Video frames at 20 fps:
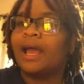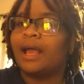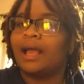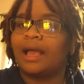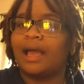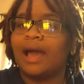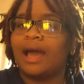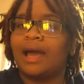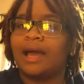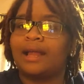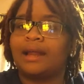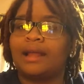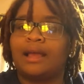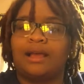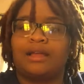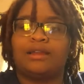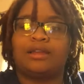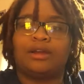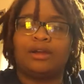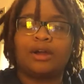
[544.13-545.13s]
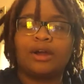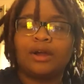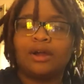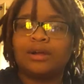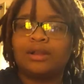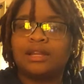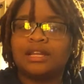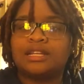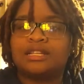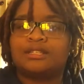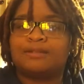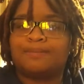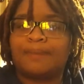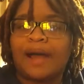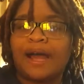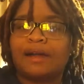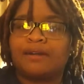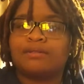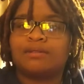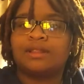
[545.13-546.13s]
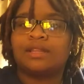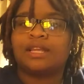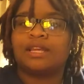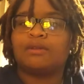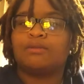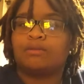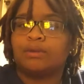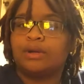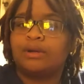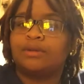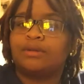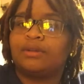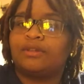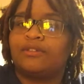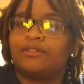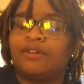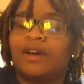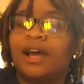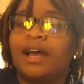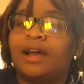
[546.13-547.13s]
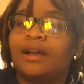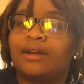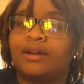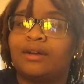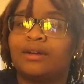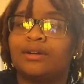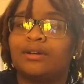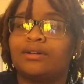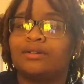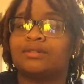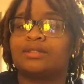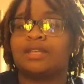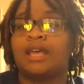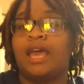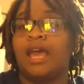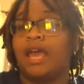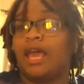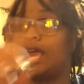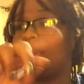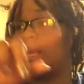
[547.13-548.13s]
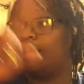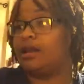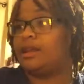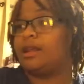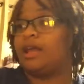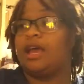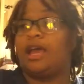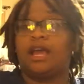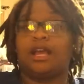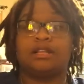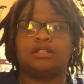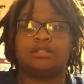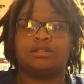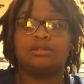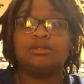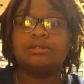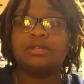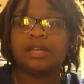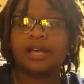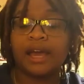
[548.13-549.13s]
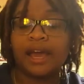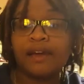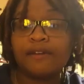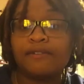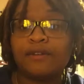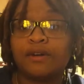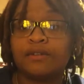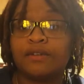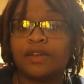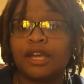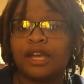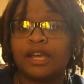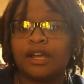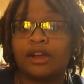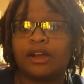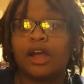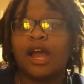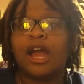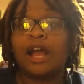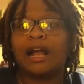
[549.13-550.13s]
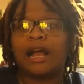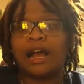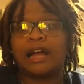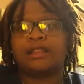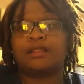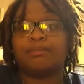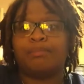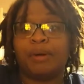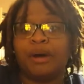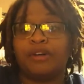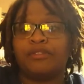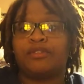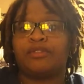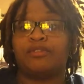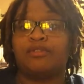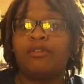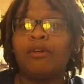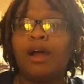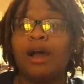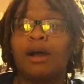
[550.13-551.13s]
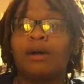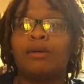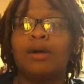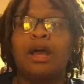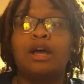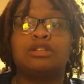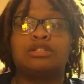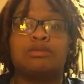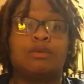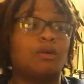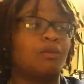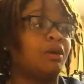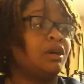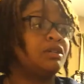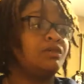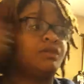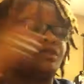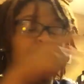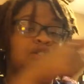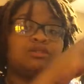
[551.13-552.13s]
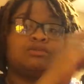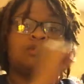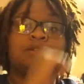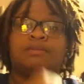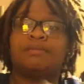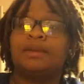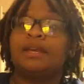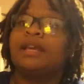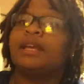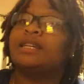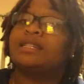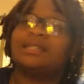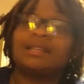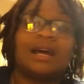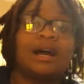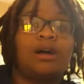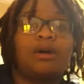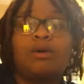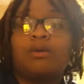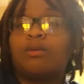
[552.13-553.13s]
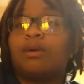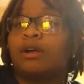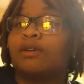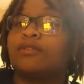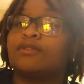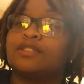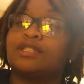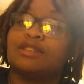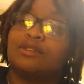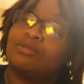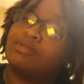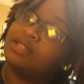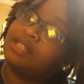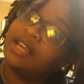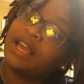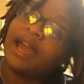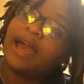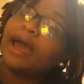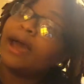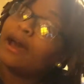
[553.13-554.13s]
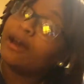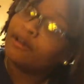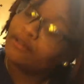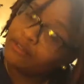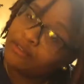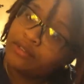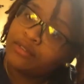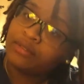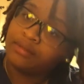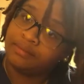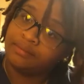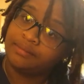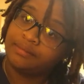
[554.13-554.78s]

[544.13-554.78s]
got the curly, spirally, real defined curls, and Susie F over here got the puffy fro. So what works for Susie B is not going to work for Susie F.